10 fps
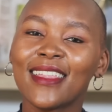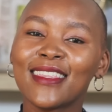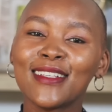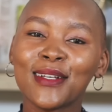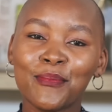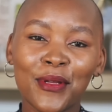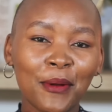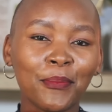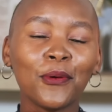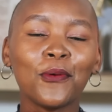These are
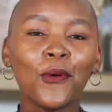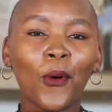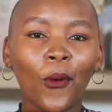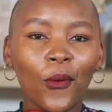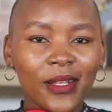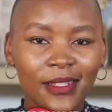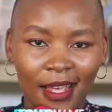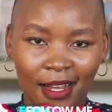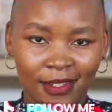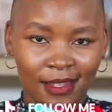people who always
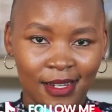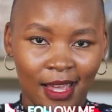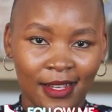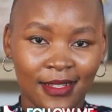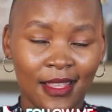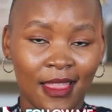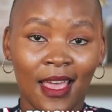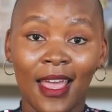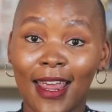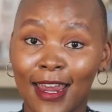catch the taxi
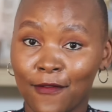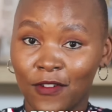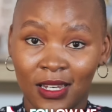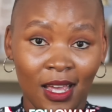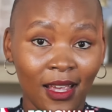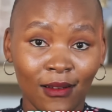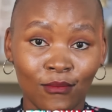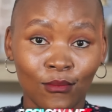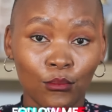there every day,